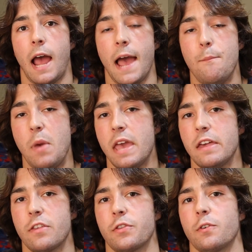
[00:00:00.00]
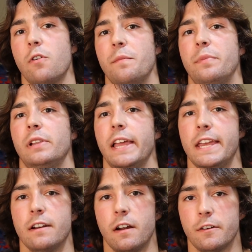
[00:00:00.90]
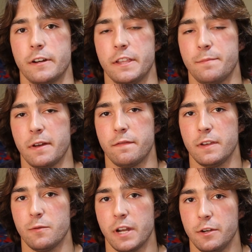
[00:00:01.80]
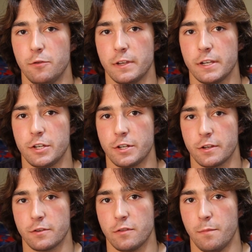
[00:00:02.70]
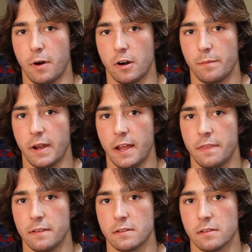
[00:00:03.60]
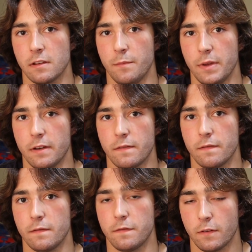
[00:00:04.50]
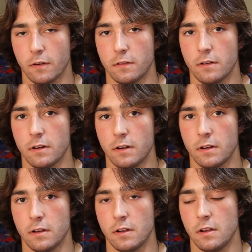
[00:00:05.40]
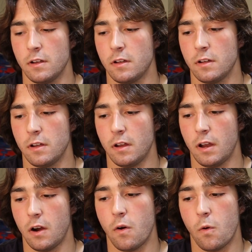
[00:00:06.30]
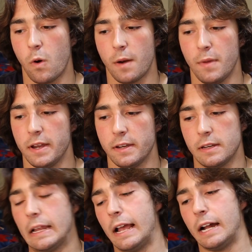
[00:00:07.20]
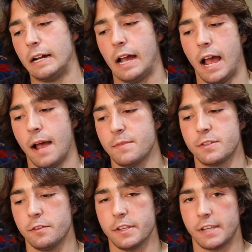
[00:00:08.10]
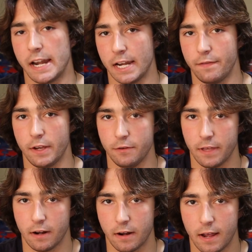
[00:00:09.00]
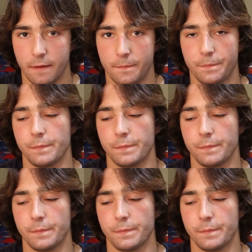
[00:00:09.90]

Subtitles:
I may throw a plate underneath my feet when I do this, just so the bar path is a bit further. Or I'm still deciding if I do that or not.